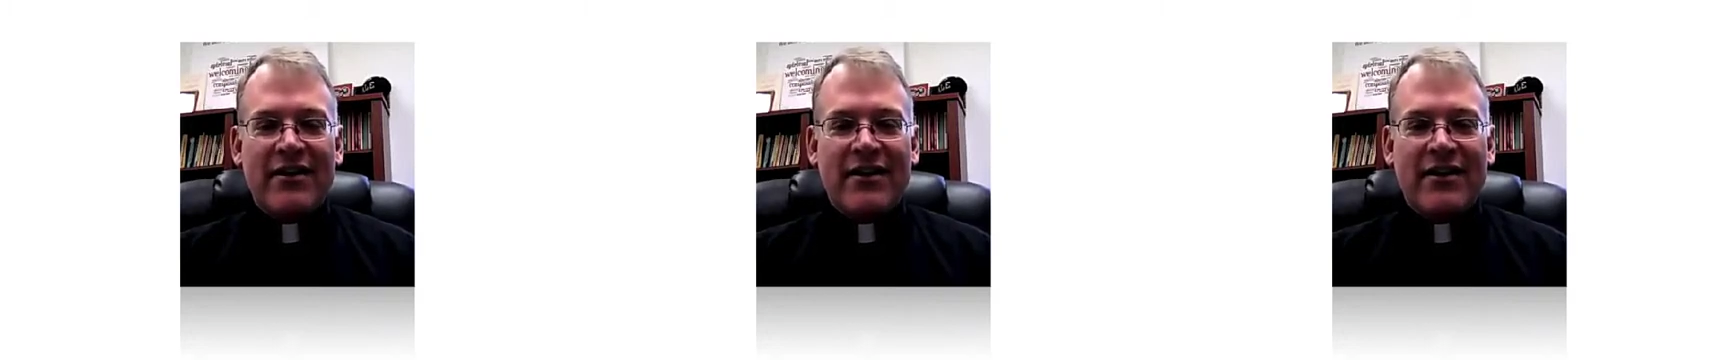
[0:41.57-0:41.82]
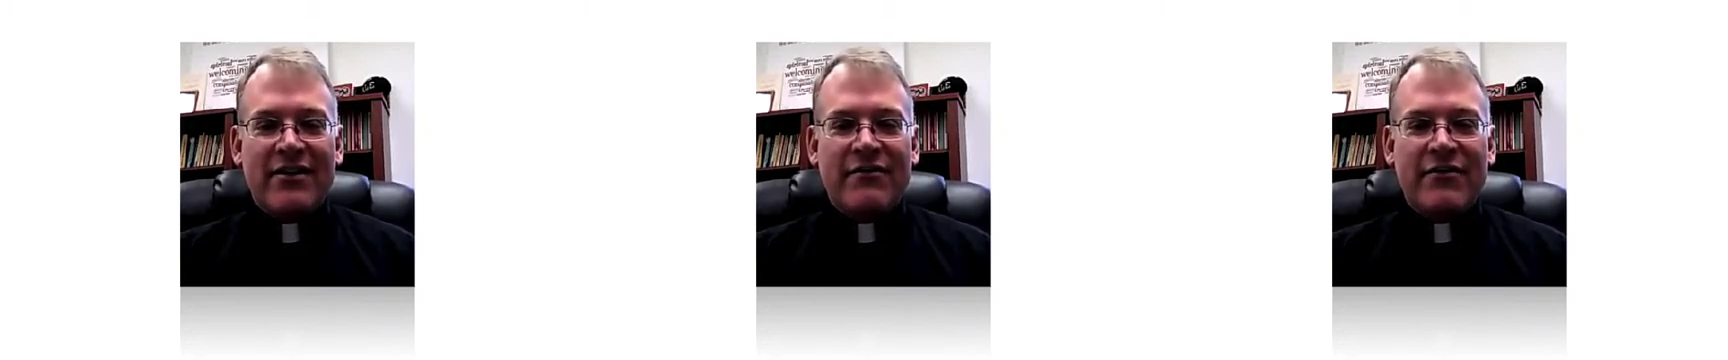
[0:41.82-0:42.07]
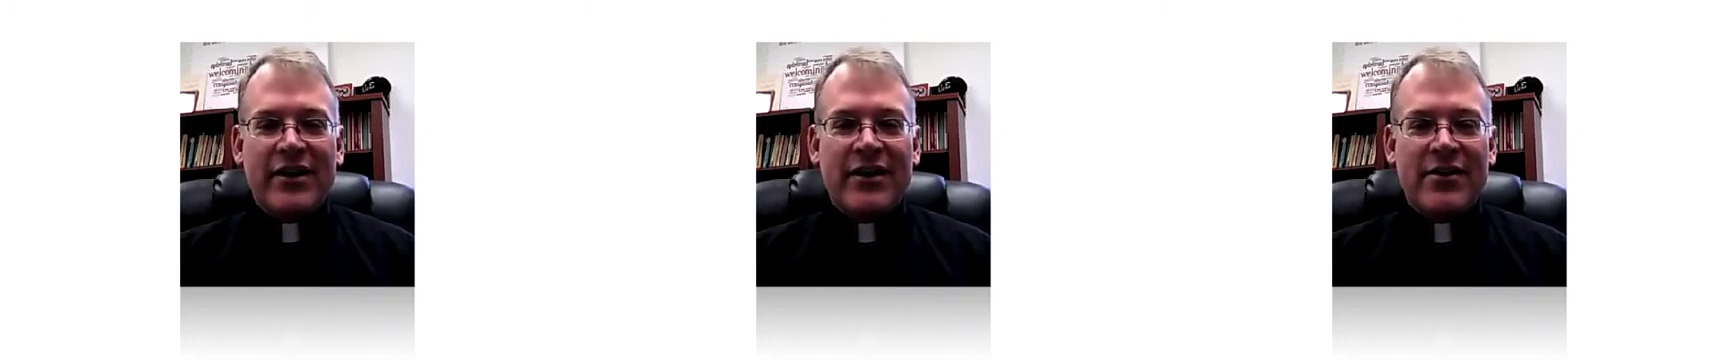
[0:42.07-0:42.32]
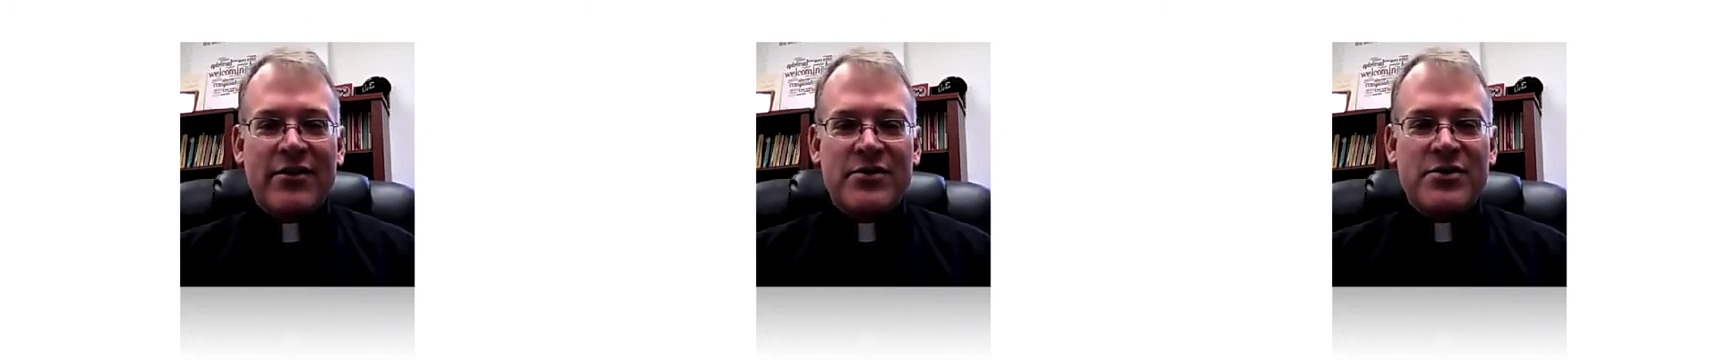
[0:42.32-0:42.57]
the
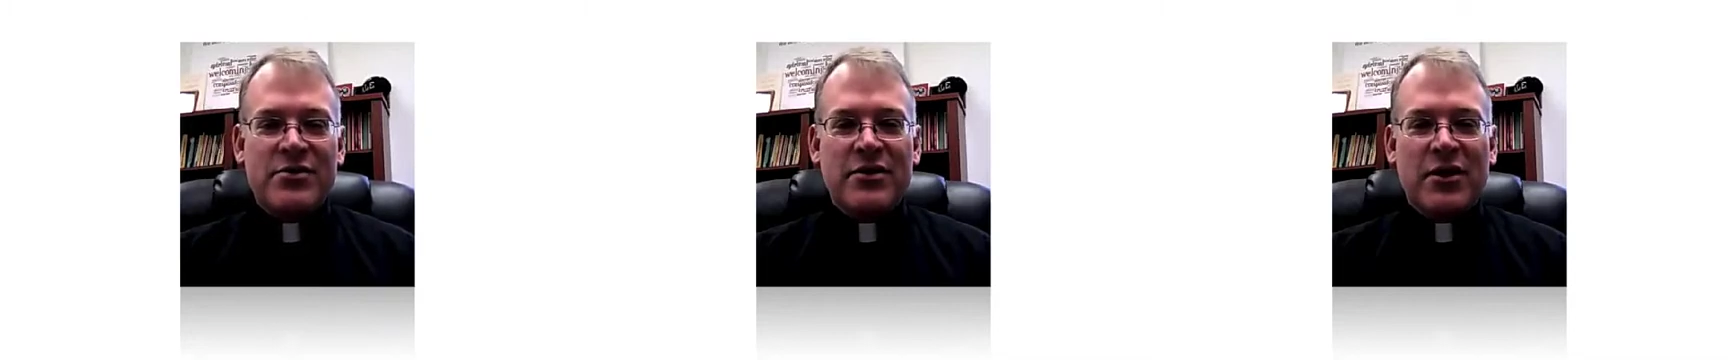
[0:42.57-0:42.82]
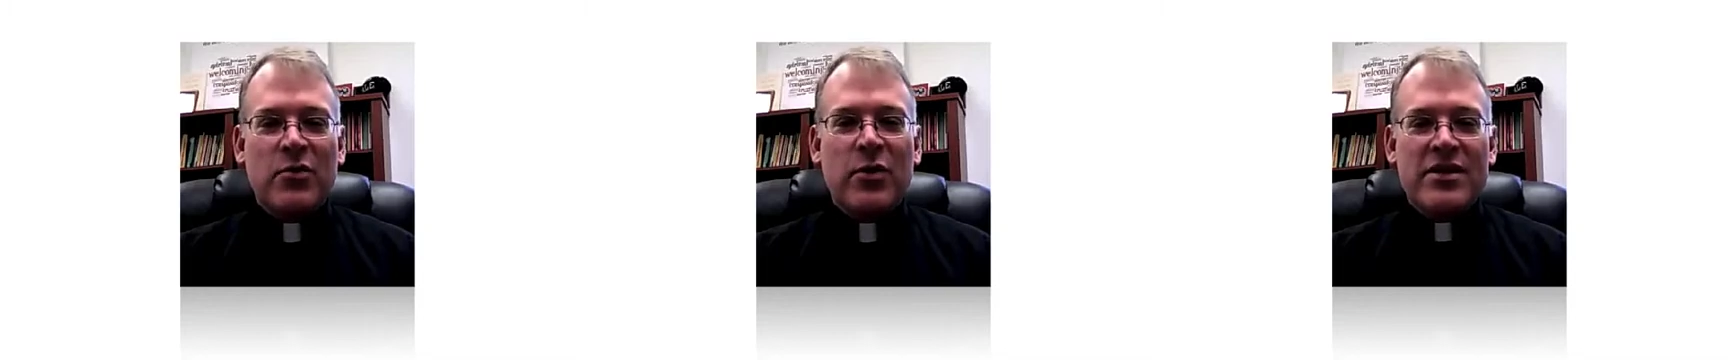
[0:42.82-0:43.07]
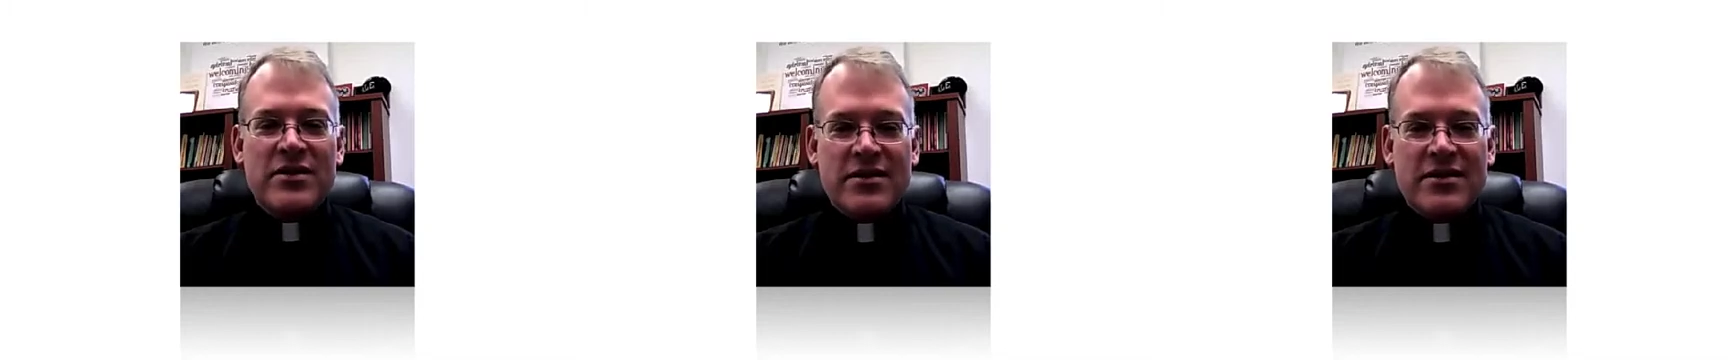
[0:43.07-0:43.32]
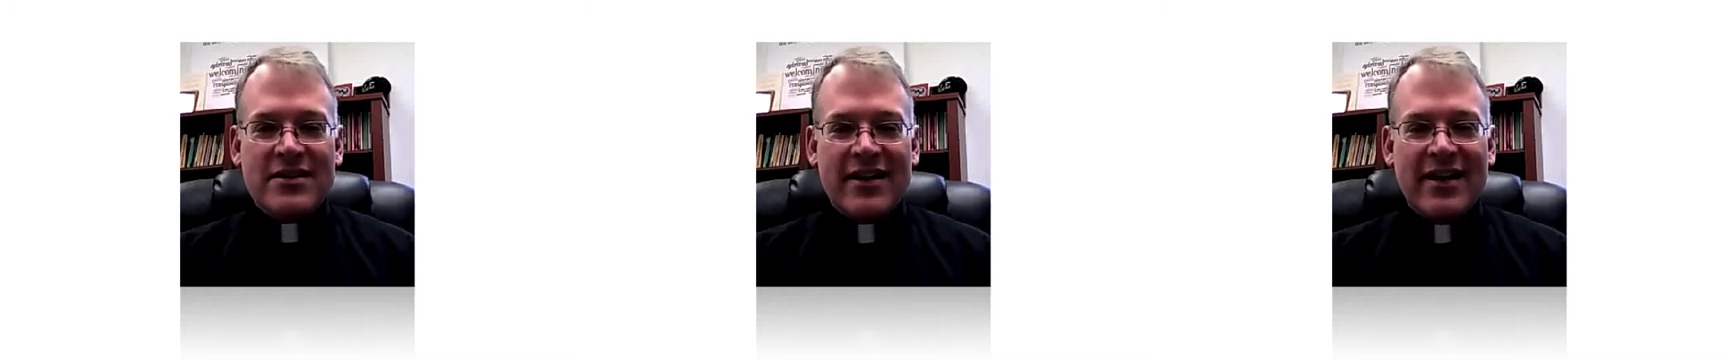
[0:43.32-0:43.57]
videos, do the
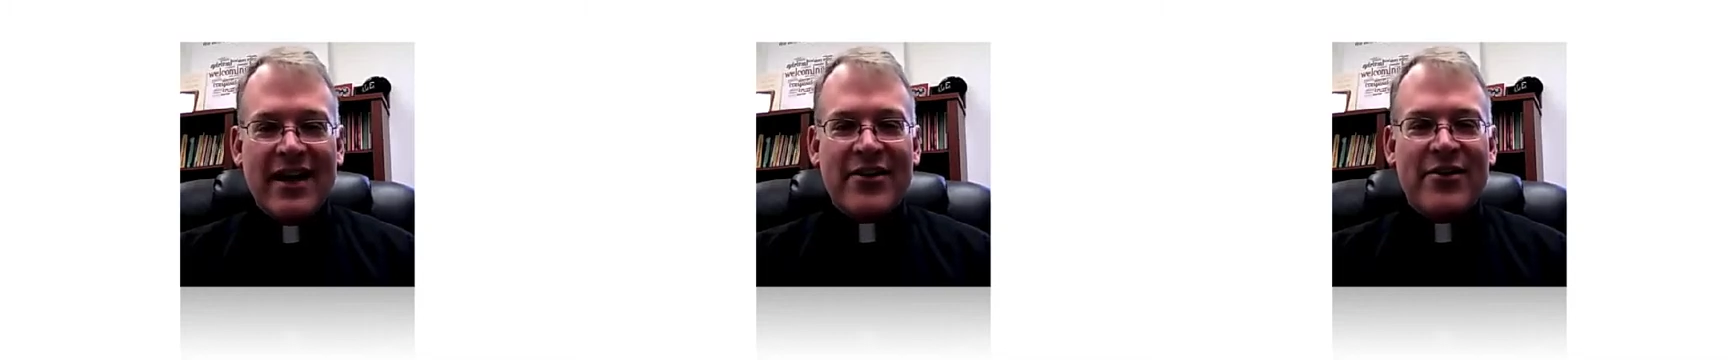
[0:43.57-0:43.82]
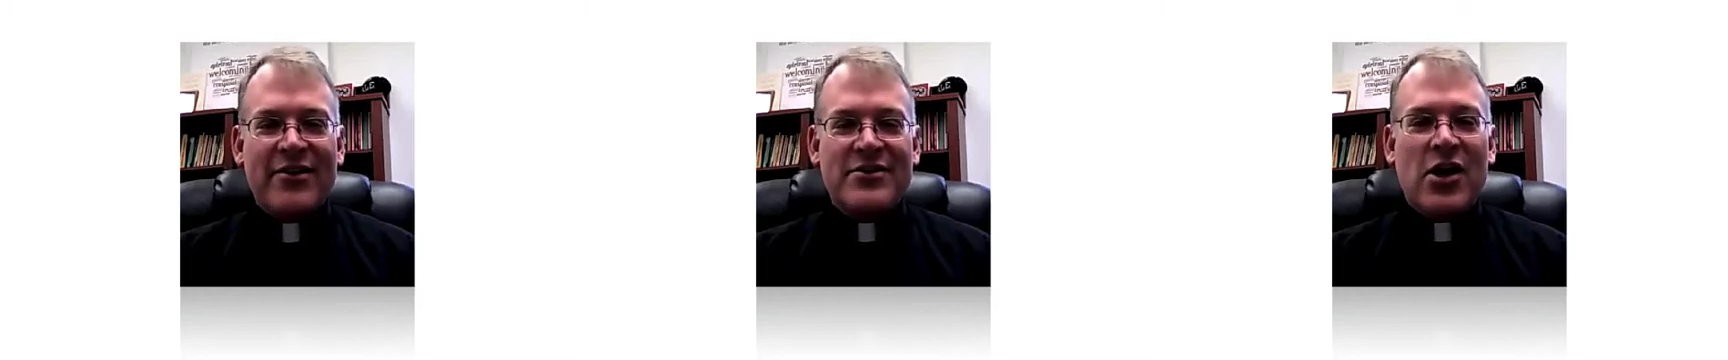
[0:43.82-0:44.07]
quizzes together,